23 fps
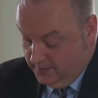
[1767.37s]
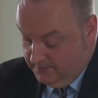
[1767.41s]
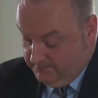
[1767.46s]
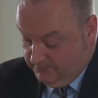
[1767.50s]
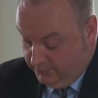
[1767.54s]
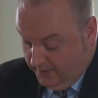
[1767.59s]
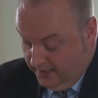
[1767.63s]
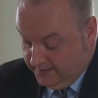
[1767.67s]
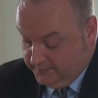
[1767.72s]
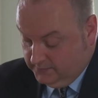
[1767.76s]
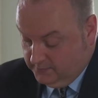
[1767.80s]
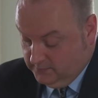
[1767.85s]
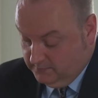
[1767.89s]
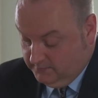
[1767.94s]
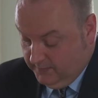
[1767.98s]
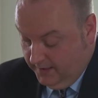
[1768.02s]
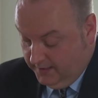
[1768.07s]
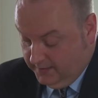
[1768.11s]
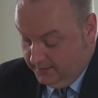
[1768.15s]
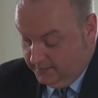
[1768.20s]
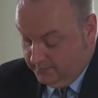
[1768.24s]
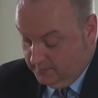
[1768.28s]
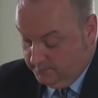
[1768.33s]
and practical
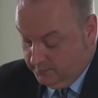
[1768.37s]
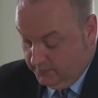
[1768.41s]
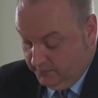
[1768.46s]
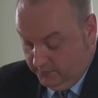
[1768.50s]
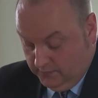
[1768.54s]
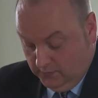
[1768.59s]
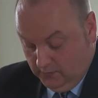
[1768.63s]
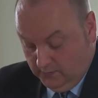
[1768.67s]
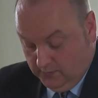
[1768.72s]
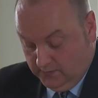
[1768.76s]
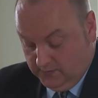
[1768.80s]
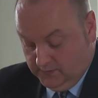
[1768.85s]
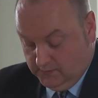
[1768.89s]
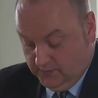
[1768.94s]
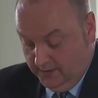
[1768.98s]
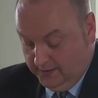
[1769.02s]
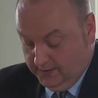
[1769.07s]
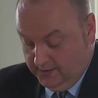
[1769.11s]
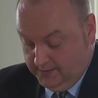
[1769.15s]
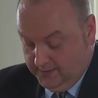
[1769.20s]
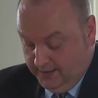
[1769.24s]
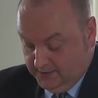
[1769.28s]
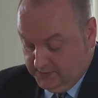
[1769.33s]
manner to pursue
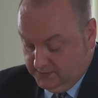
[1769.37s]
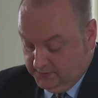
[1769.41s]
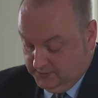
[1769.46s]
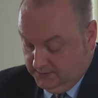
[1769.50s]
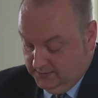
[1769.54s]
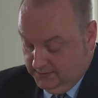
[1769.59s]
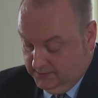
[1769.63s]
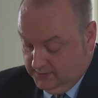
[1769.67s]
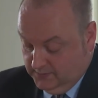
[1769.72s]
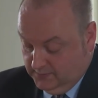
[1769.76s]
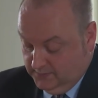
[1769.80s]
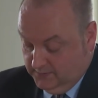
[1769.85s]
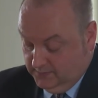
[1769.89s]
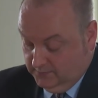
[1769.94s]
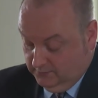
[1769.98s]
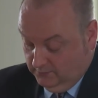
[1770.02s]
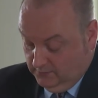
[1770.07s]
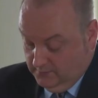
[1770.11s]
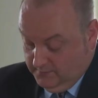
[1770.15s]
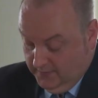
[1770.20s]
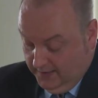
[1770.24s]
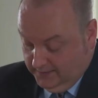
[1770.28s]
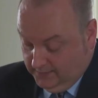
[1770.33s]
Australian national interests
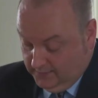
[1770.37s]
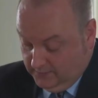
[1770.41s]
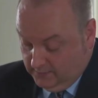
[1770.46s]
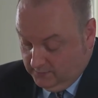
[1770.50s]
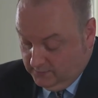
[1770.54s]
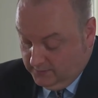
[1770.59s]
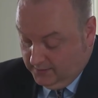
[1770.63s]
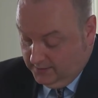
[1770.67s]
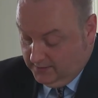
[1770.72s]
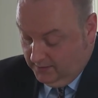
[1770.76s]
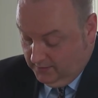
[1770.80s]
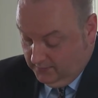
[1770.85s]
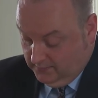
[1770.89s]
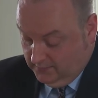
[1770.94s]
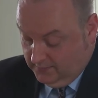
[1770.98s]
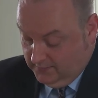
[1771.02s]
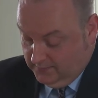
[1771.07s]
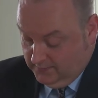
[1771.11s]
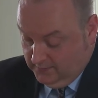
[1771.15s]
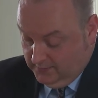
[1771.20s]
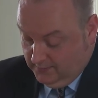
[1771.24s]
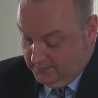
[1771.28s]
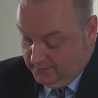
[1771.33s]
remains through
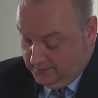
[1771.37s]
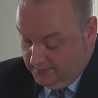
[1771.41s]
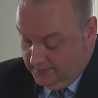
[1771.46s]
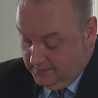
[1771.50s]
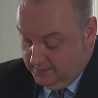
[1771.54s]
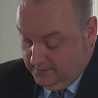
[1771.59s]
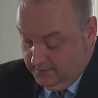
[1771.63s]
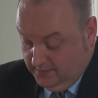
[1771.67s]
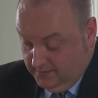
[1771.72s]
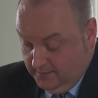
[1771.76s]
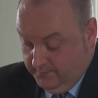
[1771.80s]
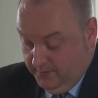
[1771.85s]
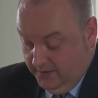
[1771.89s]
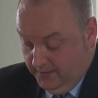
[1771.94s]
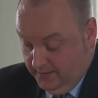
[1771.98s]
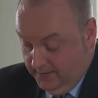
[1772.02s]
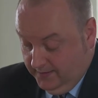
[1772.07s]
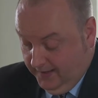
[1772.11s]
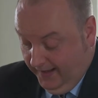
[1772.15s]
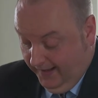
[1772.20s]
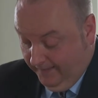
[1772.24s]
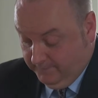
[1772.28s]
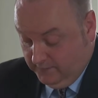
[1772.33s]
adherence and indeed
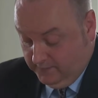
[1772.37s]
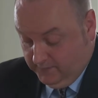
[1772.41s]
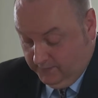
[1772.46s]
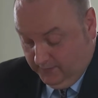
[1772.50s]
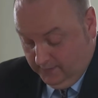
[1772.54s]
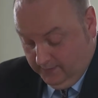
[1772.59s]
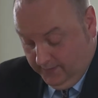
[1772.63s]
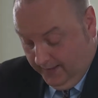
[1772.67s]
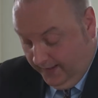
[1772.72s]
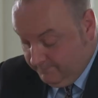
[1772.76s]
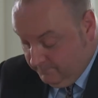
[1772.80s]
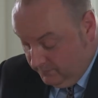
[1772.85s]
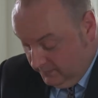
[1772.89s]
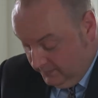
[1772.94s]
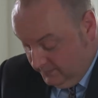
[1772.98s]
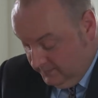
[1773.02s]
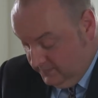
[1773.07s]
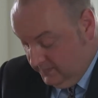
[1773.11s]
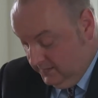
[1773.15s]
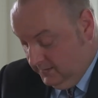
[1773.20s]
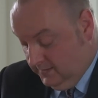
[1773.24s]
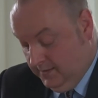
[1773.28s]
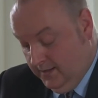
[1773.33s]
independent
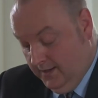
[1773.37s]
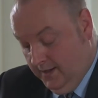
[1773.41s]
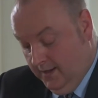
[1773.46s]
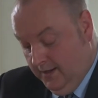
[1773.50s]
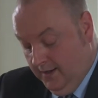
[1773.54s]
advocacy